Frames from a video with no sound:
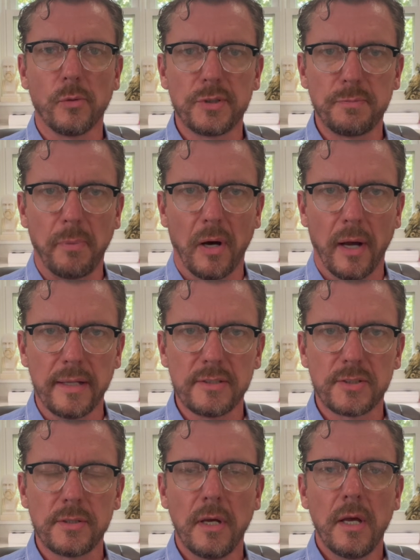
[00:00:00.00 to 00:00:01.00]

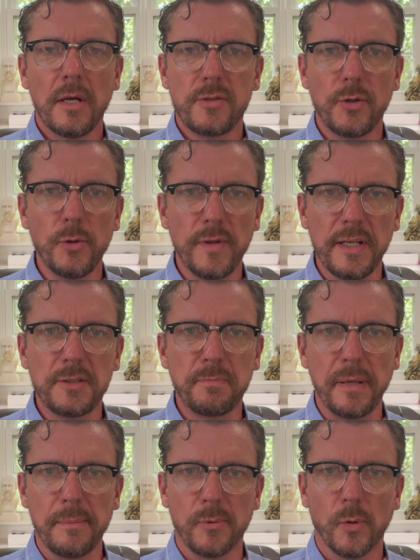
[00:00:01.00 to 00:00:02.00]
response to these
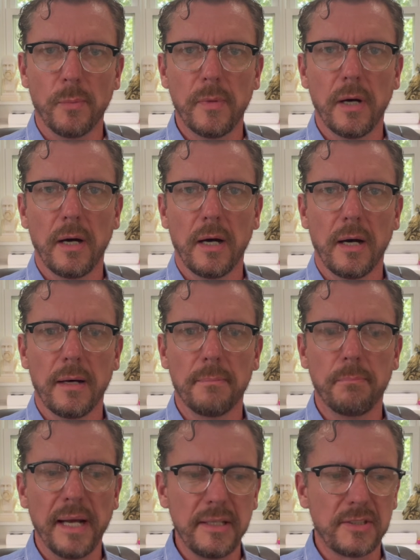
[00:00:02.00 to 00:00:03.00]
people
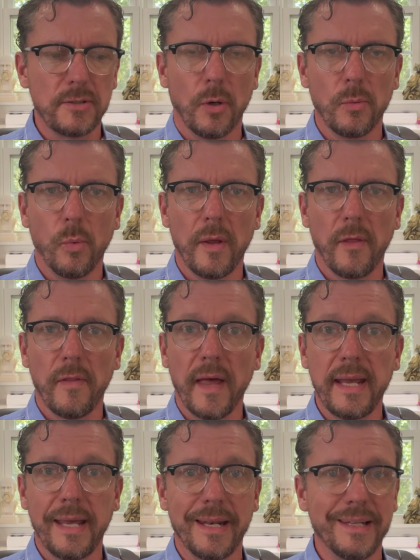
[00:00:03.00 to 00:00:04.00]
based on whether
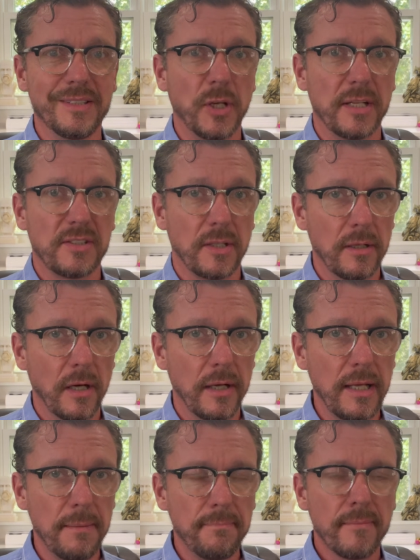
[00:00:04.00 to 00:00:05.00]
they had ingested
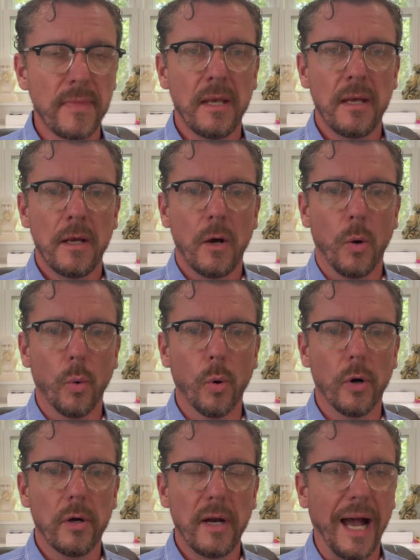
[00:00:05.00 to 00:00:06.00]
honey
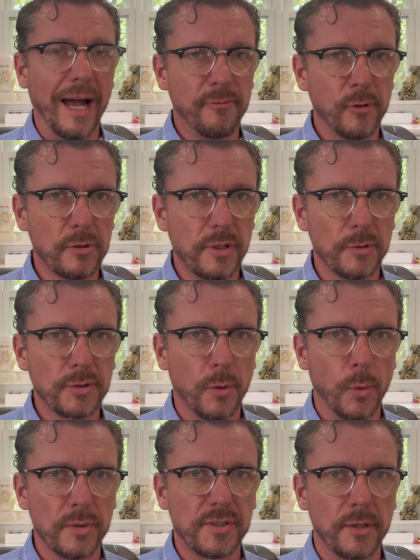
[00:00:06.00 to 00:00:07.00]
or high fructose
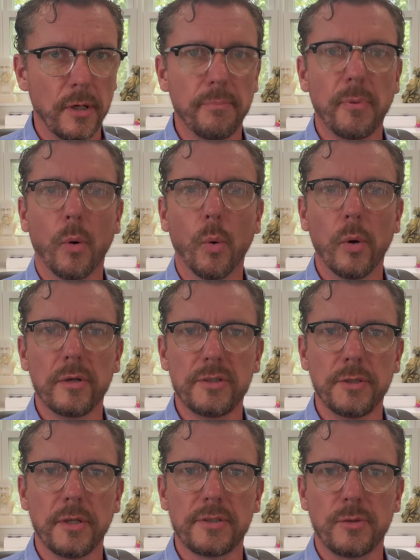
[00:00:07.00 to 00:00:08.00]
corn syrup or
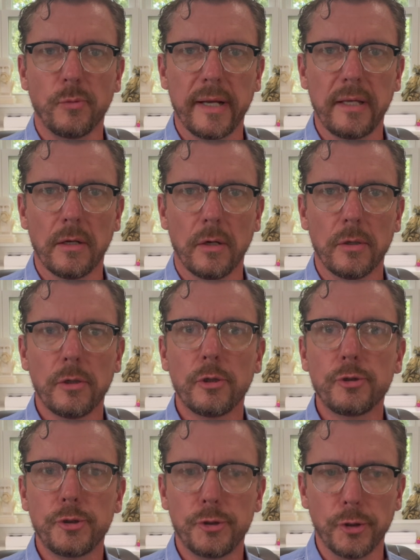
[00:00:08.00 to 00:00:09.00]
just regular
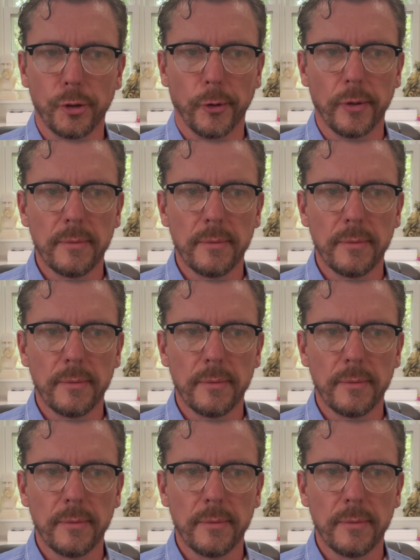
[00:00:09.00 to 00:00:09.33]
sugar.